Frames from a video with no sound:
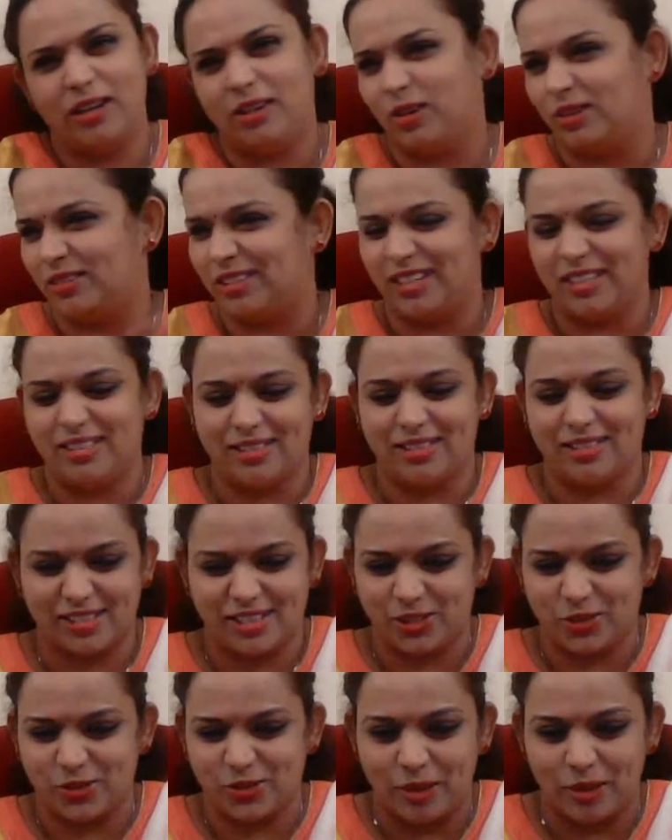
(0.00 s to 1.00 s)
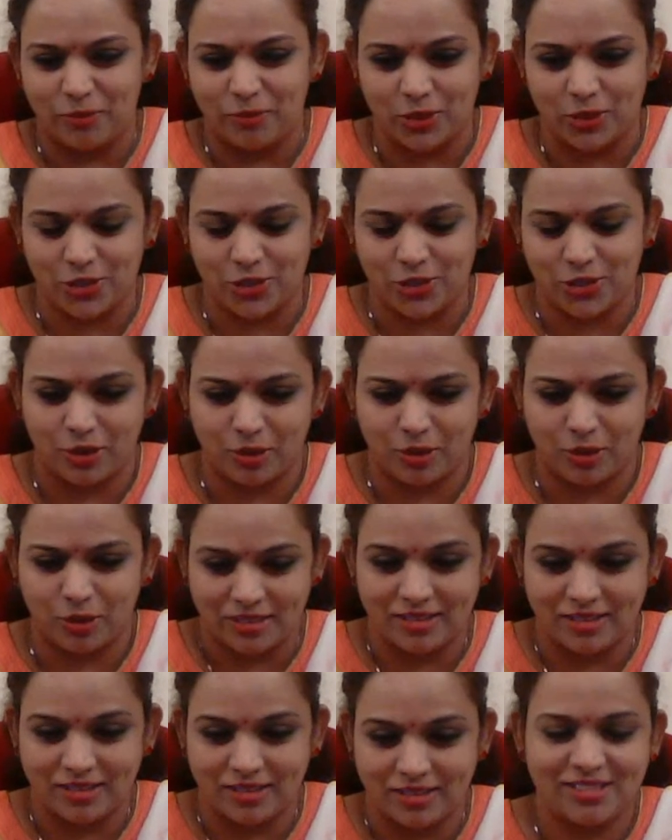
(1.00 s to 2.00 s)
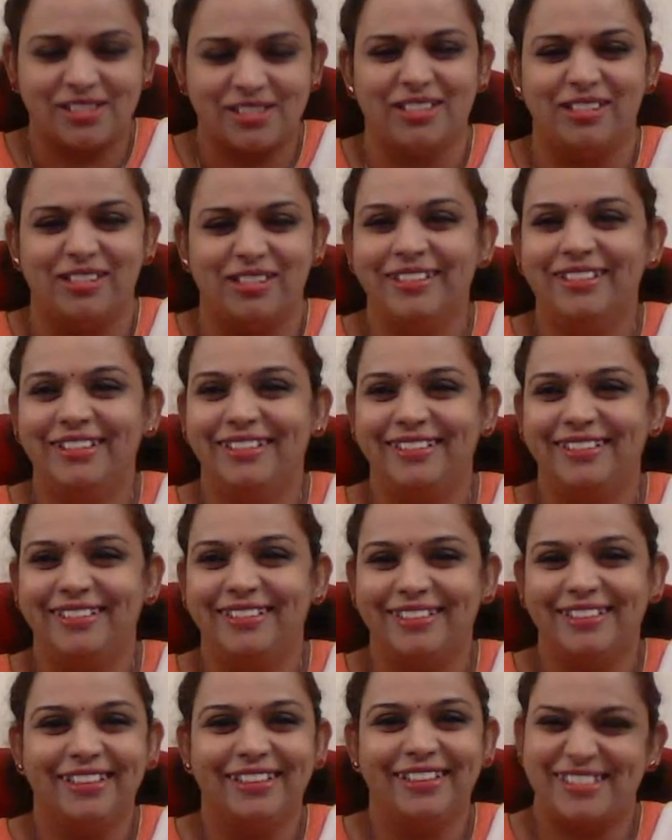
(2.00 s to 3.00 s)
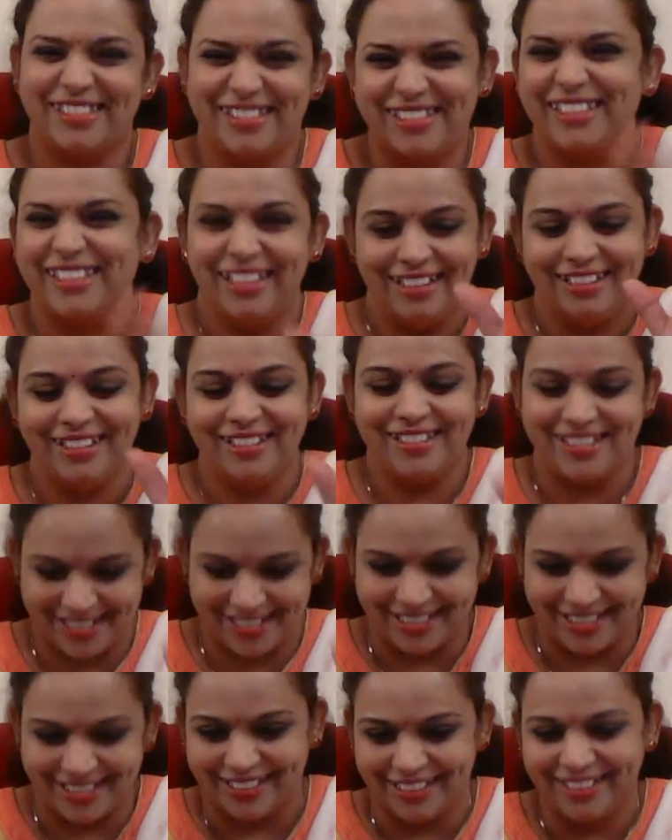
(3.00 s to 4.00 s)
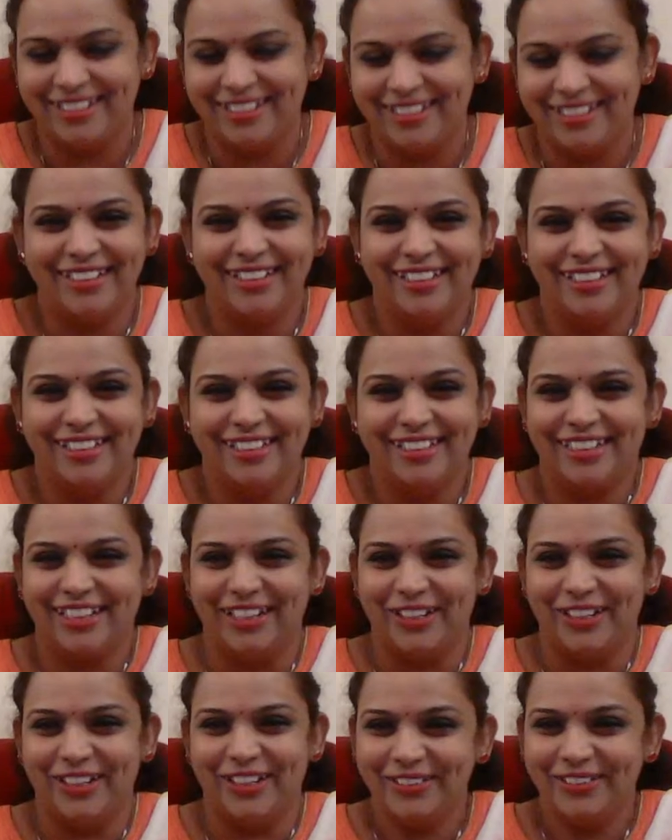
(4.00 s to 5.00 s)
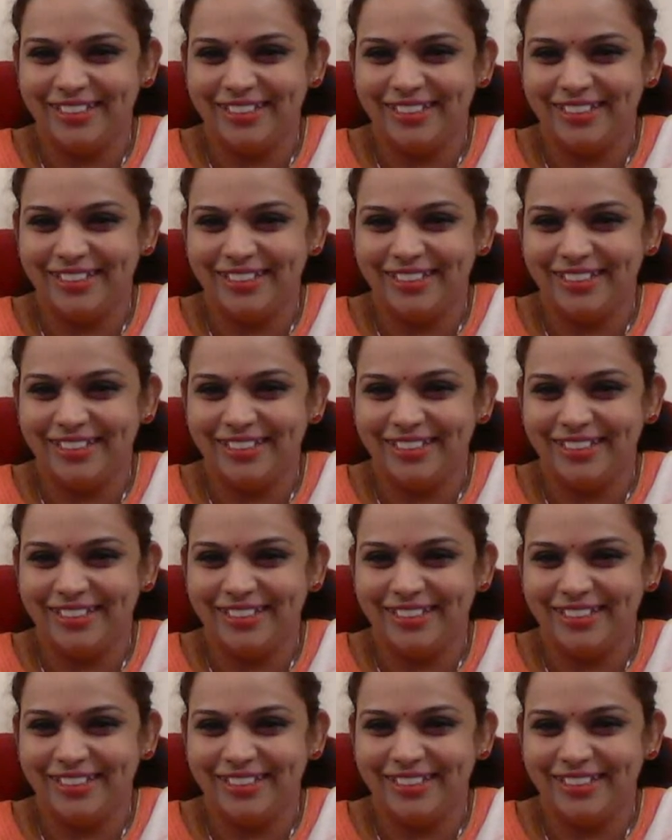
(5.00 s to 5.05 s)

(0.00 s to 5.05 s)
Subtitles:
or 362, I'm not sure, but still, you know.